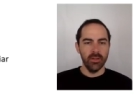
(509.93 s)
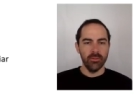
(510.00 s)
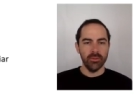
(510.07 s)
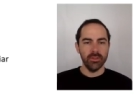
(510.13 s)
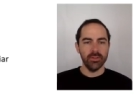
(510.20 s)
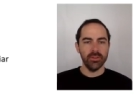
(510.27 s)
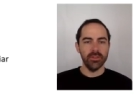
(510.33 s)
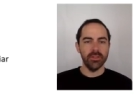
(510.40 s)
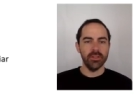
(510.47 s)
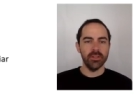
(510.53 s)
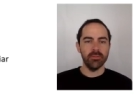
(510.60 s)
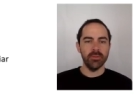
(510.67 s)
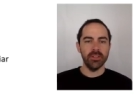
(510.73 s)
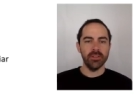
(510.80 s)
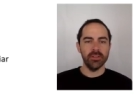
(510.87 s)
What are the
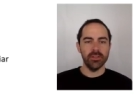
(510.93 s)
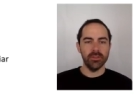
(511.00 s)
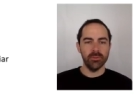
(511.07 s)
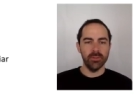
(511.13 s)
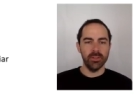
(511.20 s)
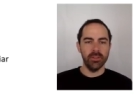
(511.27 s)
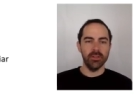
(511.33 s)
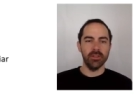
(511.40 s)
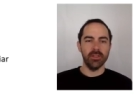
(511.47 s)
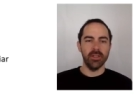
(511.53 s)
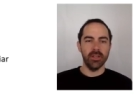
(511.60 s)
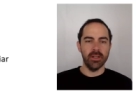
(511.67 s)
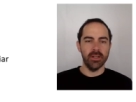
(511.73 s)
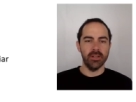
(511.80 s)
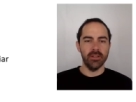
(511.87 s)
disadvantages? Well,
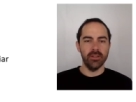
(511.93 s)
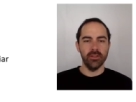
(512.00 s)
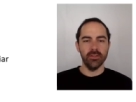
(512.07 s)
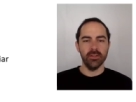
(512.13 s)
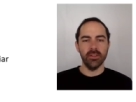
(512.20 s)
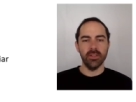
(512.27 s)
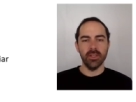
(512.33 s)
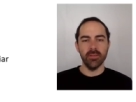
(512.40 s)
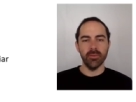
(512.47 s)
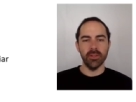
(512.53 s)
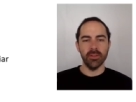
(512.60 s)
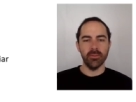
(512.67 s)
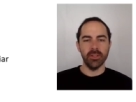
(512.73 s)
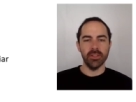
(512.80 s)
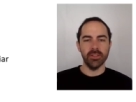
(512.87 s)
they are not the
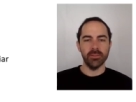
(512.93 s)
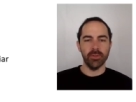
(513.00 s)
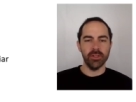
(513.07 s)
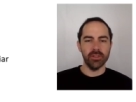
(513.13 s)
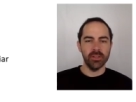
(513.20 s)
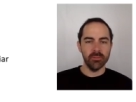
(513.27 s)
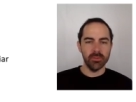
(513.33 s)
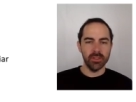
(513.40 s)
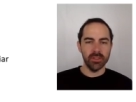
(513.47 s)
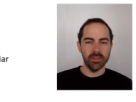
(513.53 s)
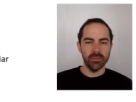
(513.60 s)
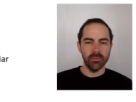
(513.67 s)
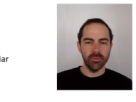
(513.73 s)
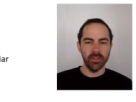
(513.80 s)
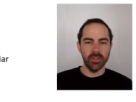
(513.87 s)
event-based paradigm
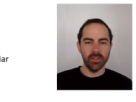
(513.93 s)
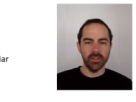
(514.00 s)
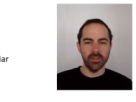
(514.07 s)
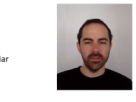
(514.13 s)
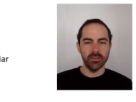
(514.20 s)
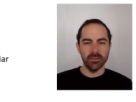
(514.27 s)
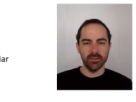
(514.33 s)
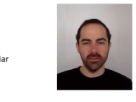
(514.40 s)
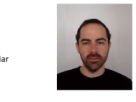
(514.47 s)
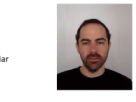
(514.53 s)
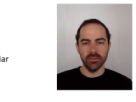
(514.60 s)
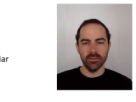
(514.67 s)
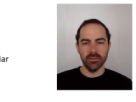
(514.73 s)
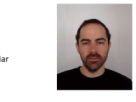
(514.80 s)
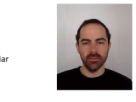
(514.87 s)
that we are
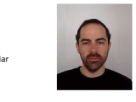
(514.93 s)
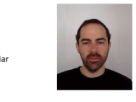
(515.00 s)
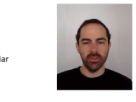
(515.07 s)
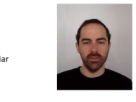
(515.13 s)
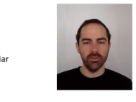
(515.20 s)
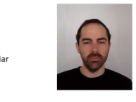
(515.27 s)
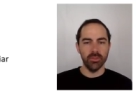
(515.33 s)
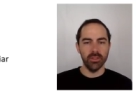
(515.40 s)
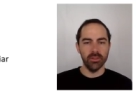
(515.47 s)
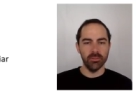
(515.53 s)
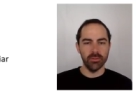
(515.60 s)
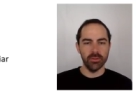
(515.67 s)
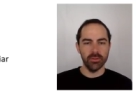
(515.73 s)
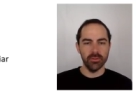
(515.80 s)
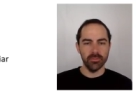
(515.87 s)
uh, trying to build
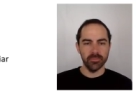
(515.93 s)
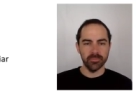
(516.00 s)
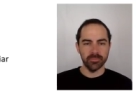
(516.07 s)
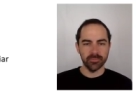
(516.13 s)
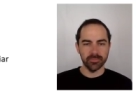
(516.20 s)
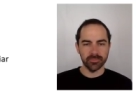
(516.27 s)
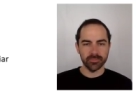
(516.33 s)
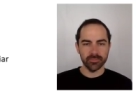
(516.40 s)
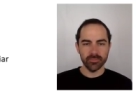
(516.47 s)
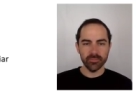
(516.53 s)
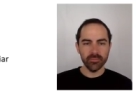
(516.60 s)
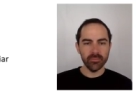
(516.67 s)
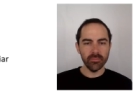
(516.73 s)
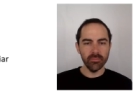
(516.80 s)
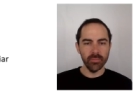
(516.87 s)
upon
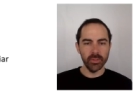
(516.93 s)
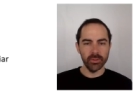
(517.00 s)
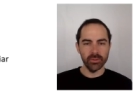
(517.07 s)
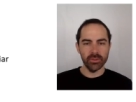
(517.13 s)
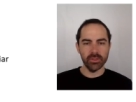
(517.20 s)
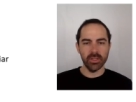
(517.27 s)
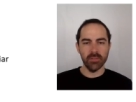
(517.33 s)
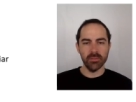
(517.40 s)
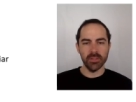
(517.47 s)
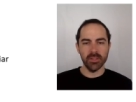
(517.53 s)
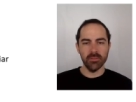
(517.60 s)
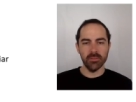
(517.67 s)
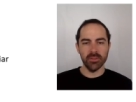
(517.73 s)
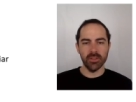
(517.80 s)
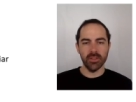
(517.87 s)
because
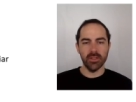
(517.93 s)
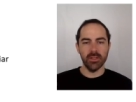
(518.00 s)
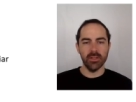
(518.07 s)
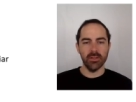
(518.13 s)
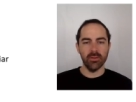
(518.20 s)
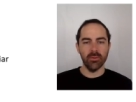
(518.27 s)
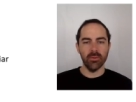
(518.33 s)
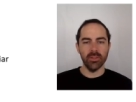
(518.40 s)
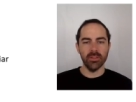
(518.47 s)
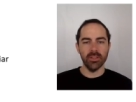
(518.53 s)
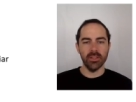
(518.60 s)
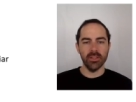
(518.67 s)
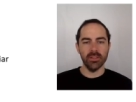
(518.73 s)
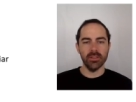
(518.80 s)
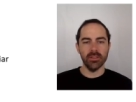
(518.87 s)
timestamps are
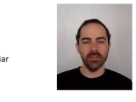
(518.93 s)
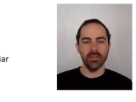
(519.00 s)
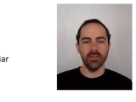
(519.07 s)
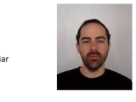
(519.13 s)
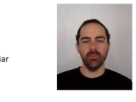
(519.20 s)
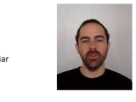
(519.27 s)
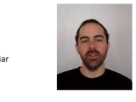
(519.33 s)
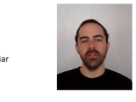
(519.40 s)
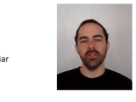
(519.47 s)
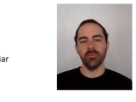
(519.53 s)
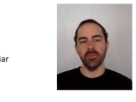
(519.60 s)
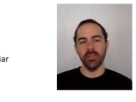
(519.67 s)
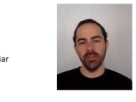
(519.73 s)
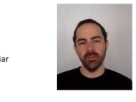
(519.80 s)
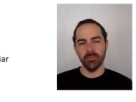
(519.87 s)
quantized, we are
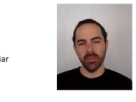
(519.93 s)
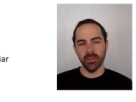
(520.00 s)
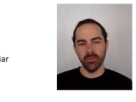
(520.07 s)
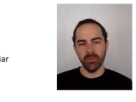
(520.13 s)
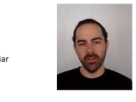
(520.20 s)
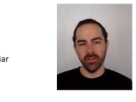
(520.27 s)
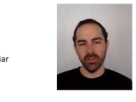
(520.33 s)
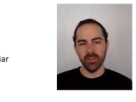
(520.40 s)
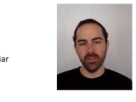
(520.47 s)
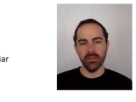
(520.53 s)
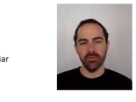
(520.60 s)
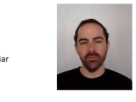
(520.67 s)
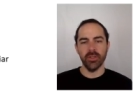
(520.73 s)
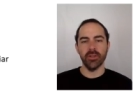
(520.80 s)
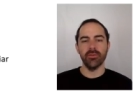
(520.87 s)
spending power
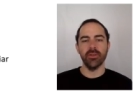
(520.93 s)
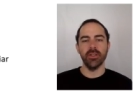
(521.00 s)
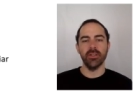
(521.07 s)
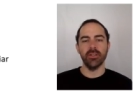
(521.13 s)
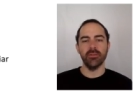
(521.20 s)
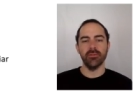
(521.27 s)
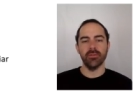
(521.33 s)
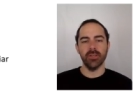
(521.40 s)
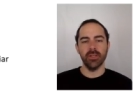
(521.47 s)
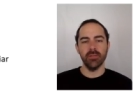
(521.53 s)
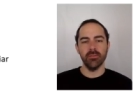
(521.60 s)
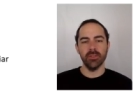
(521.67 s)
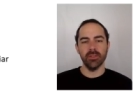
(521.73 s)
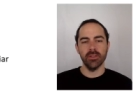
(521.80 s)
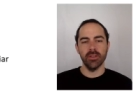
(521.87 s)
in recreating
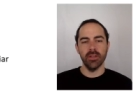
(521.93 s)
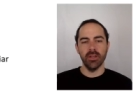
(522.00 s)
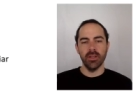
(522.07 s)
frames,